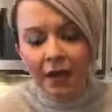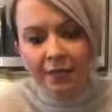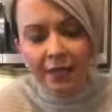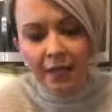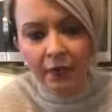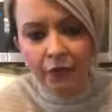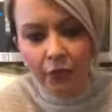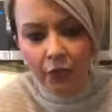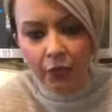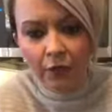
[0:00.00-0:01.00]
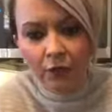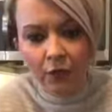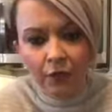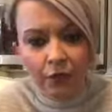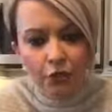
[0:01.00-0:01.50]
I think I've really
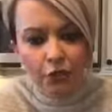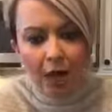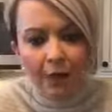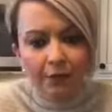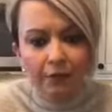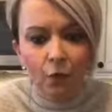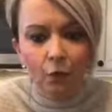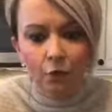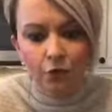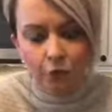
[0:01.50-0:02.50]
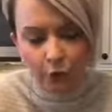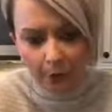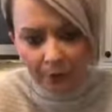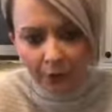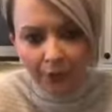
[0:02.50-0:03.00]
done a good job of almost
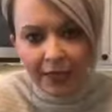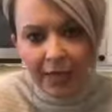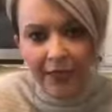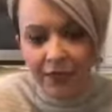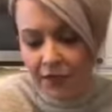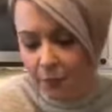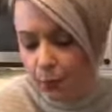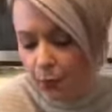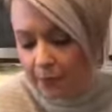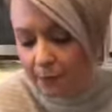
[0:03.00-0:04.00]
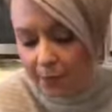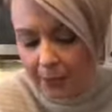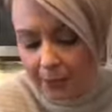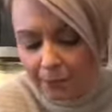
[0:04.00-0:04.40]
repairing that at this point, but